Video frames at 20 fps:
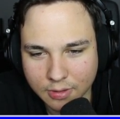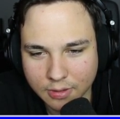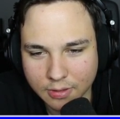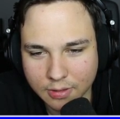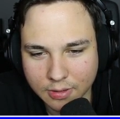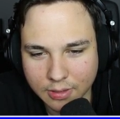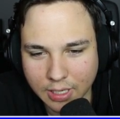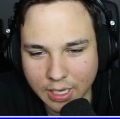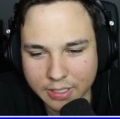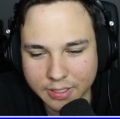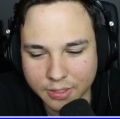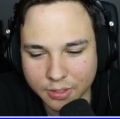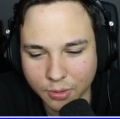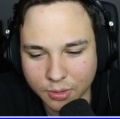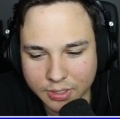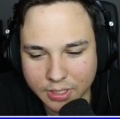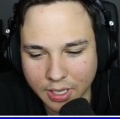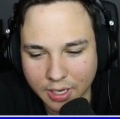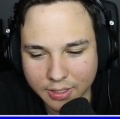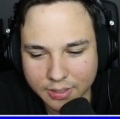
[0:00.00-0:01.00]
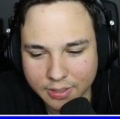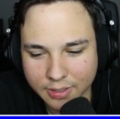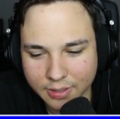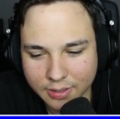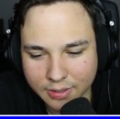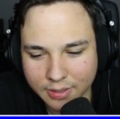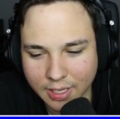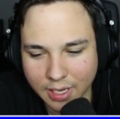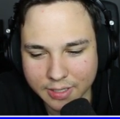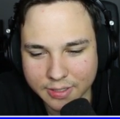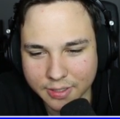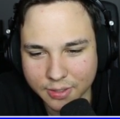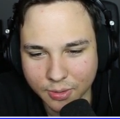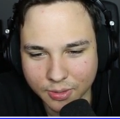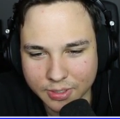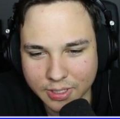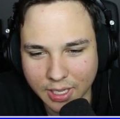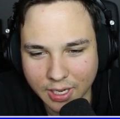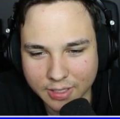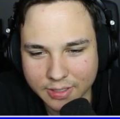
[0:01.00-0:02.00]
Yeah, Guys, we, the door's locked. Guys, the
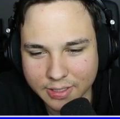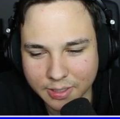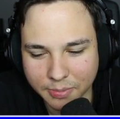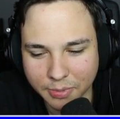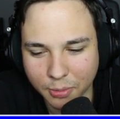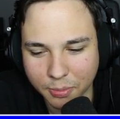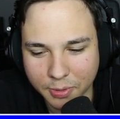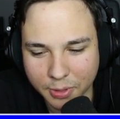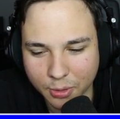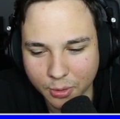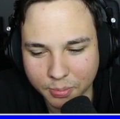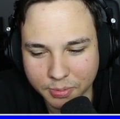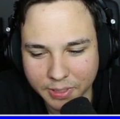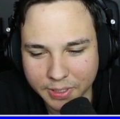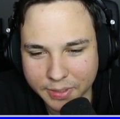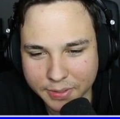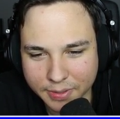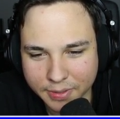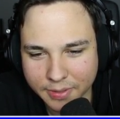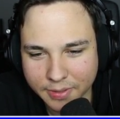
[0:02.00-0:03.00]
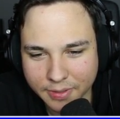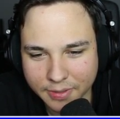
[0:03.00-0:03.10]
door's locked. Someone open the door, please.